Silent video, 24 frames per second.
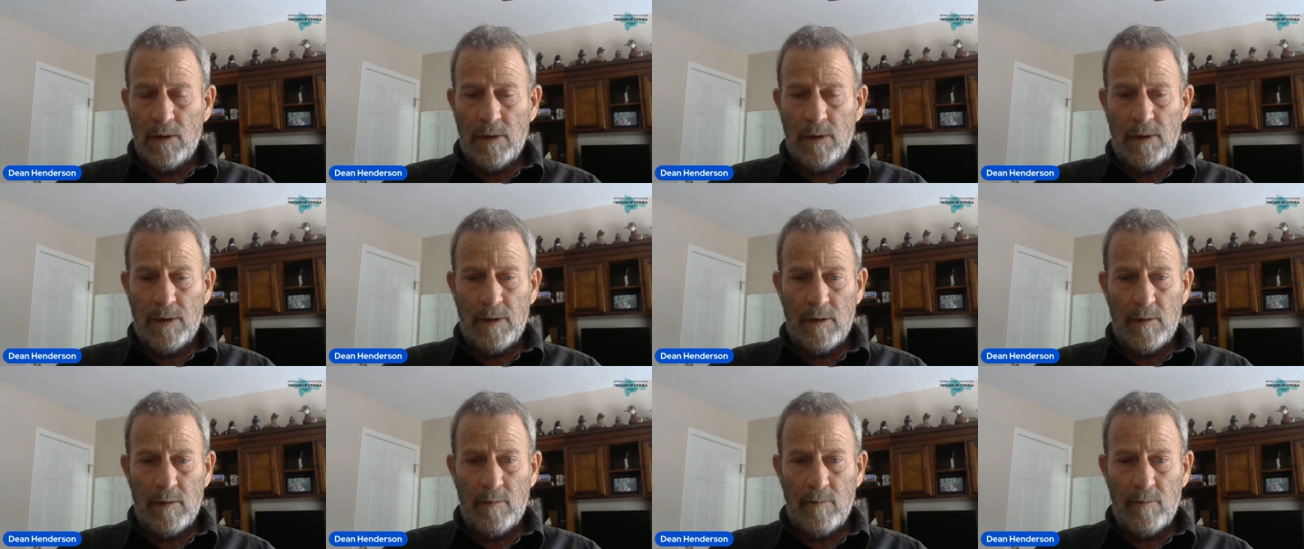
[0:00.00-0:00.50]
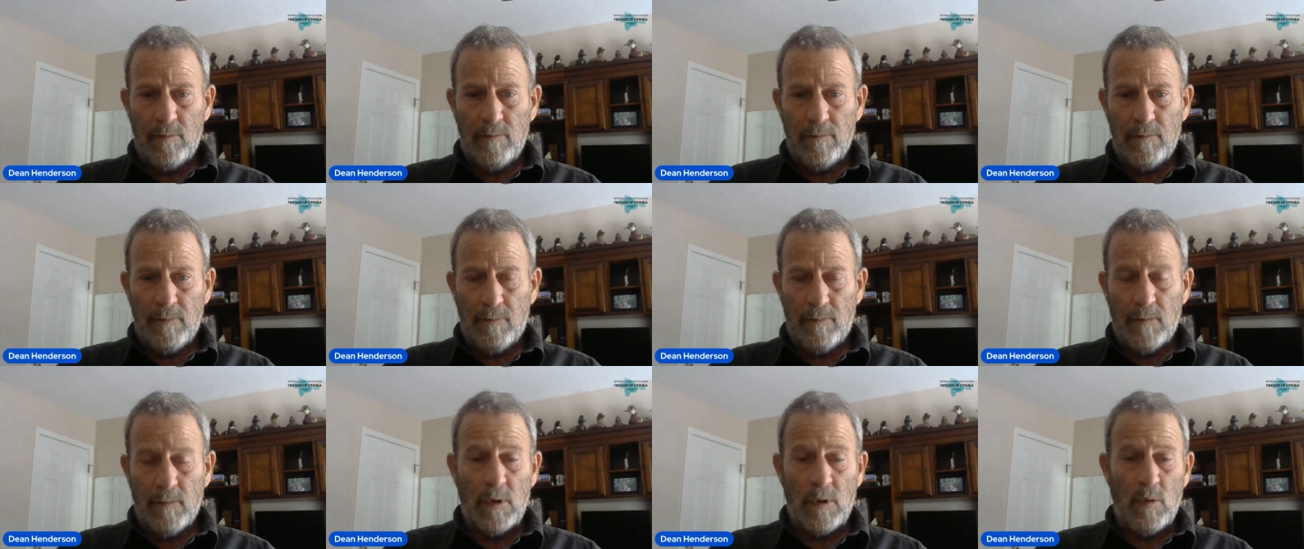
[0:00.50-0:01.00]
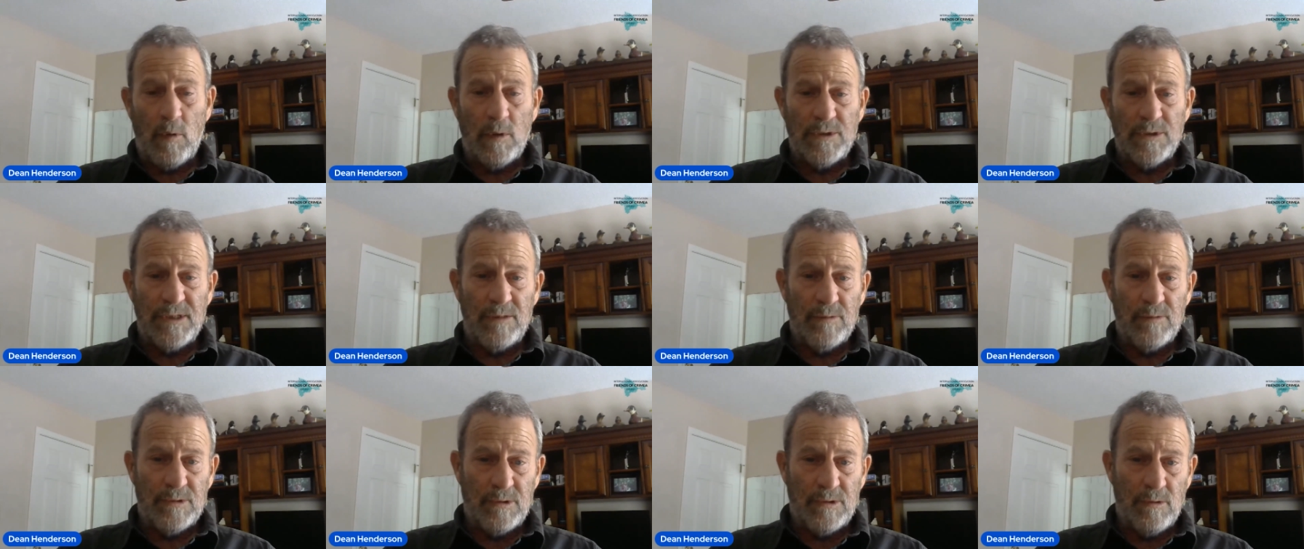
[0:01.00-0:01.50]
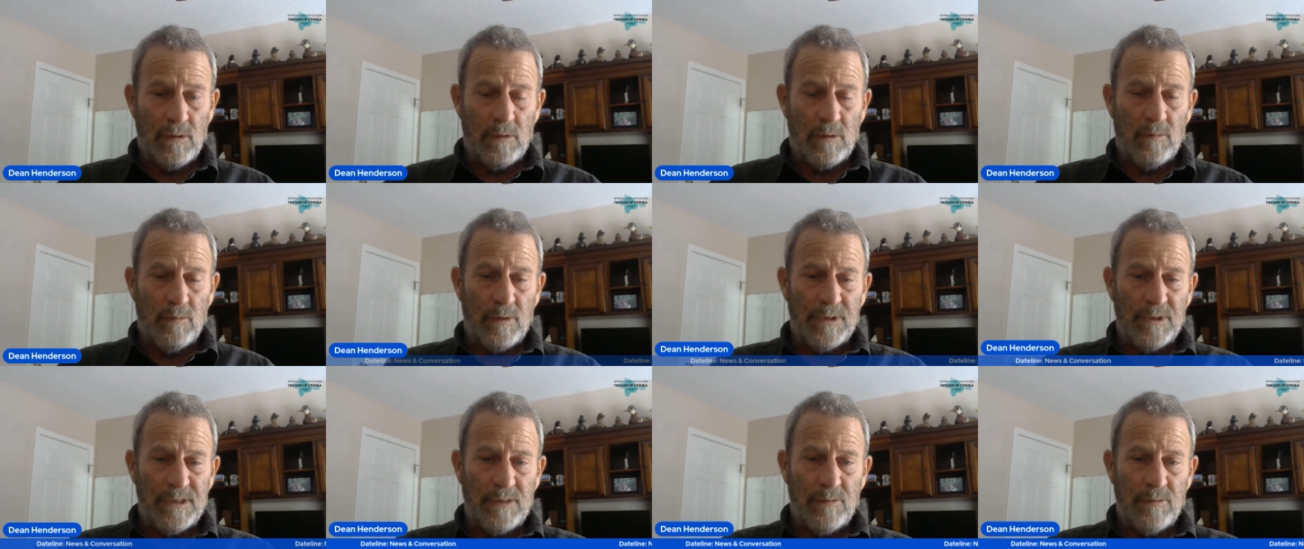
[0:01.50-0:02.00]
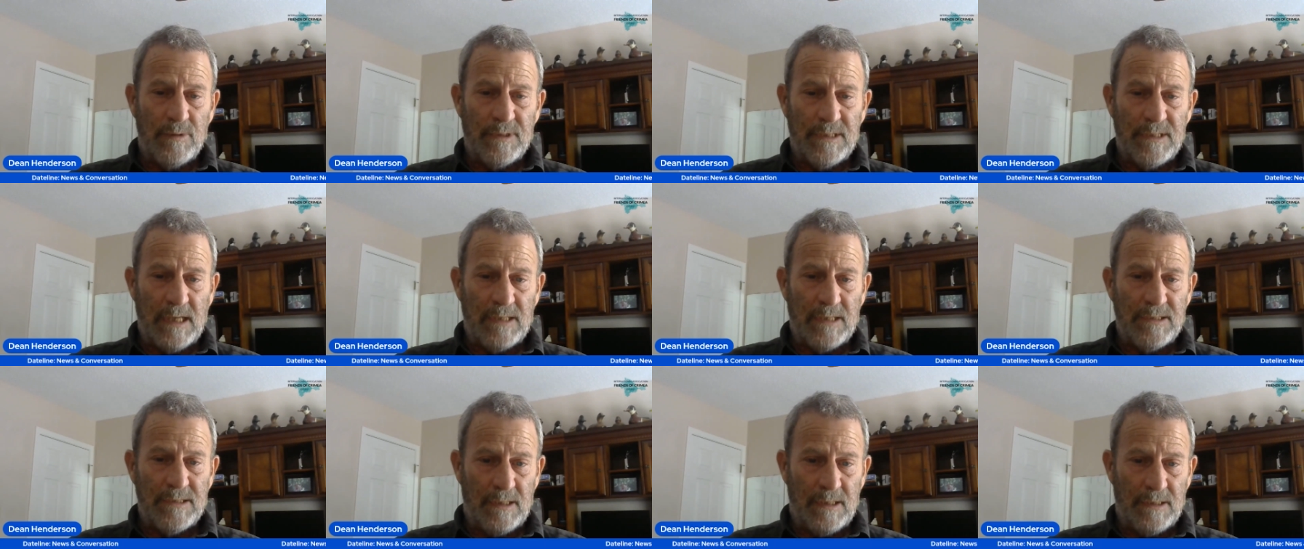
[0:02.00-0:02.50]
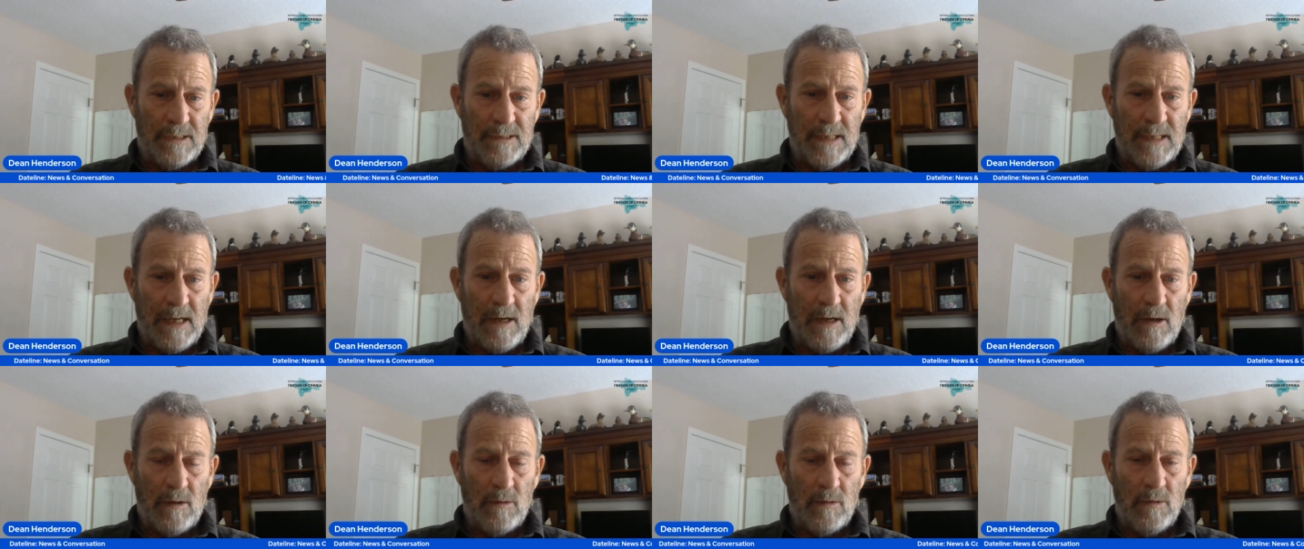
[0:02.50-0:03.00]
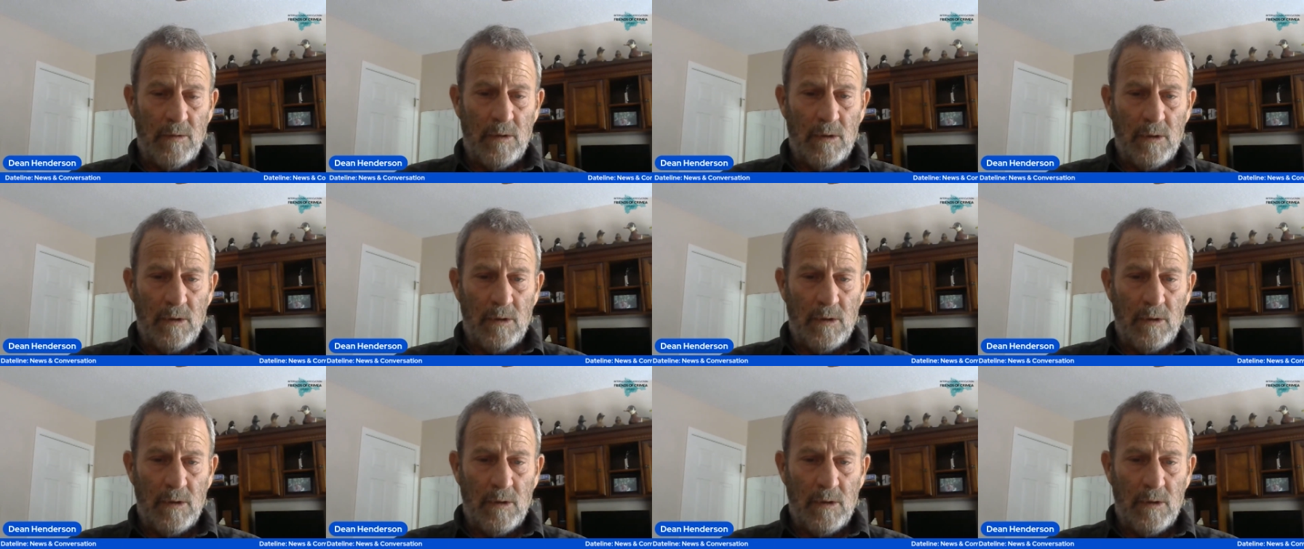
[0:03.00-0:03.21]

Um, but what she was doing was she was sussing us out